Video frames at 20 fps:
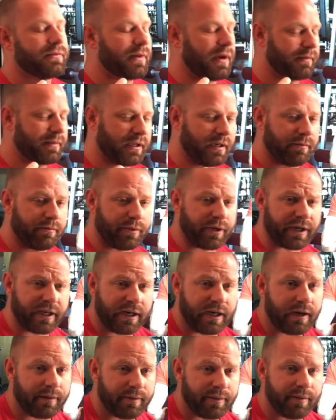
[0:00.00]
I'm going to bring it
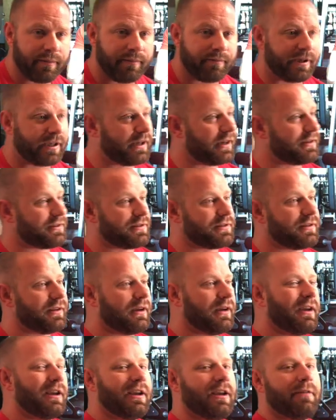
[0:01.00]
up because
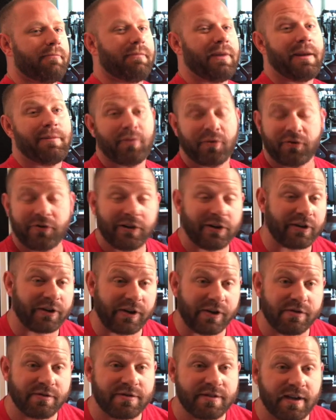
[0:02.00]
people still
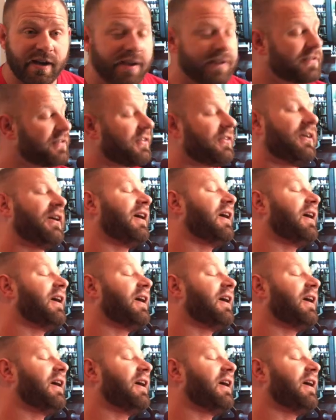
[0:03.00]
use this.